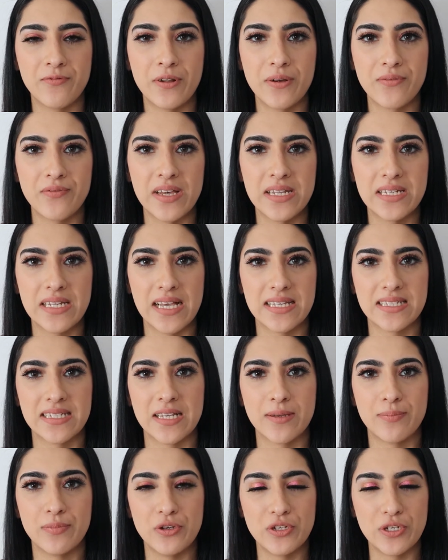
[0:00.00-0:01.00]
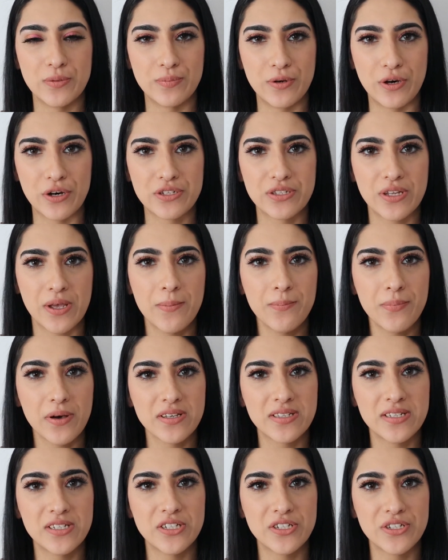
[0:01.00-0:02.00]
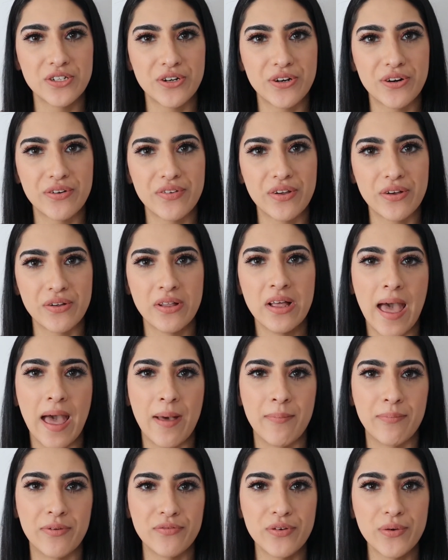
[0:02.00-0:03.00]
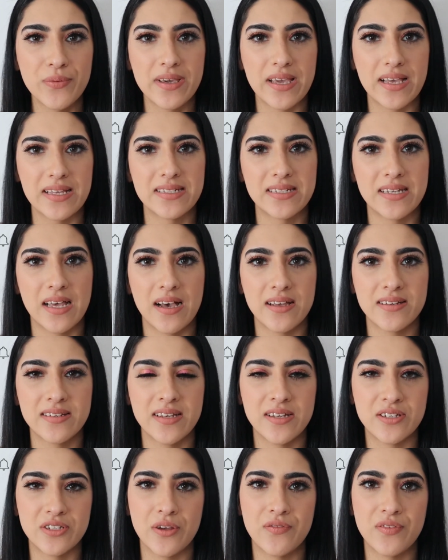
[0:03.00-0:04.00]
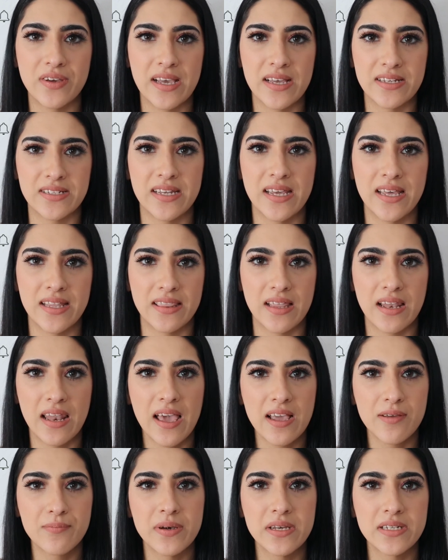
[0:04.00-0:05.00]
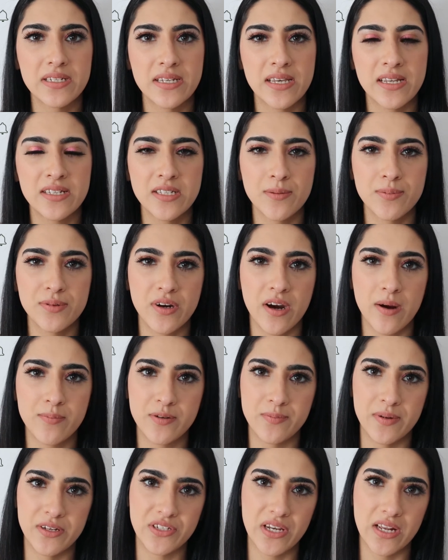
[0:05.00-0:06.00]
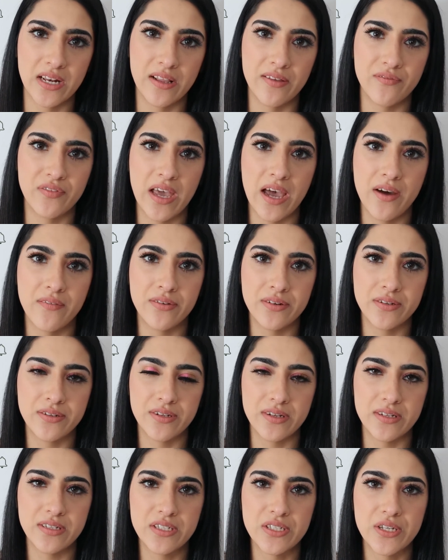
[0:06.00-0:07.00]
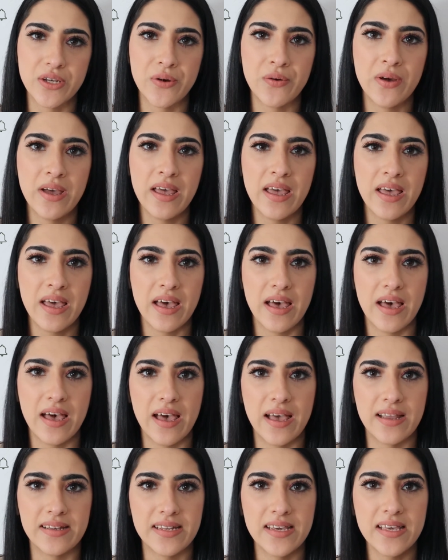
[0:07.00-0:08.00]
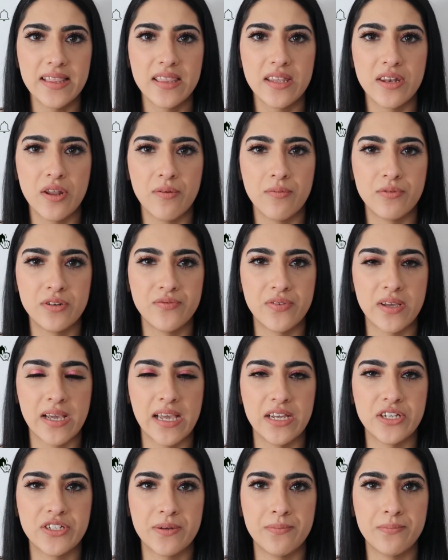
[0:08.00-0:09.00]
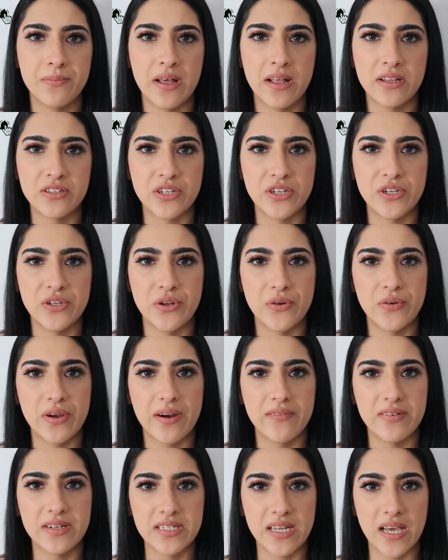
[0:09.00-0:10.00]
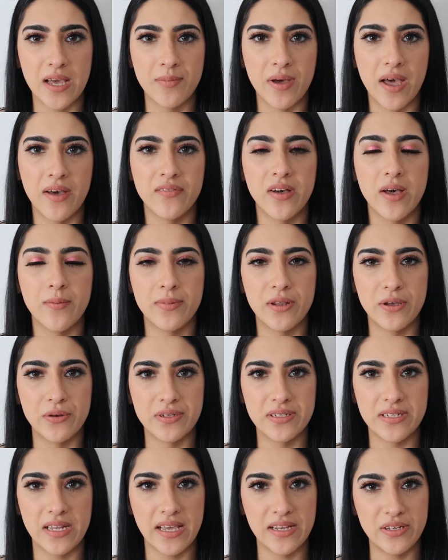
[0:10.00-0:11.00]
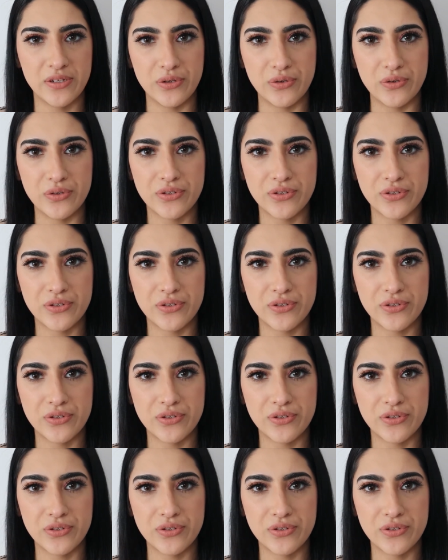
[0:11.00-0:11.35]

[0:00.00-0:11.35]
Lookfantastic beauty box unboxing tutorial, and before we get started, don't forget to hit the like button, subscribe to my channel if you haven't done so, and hit the notification bell so you know every time I've uploaded a new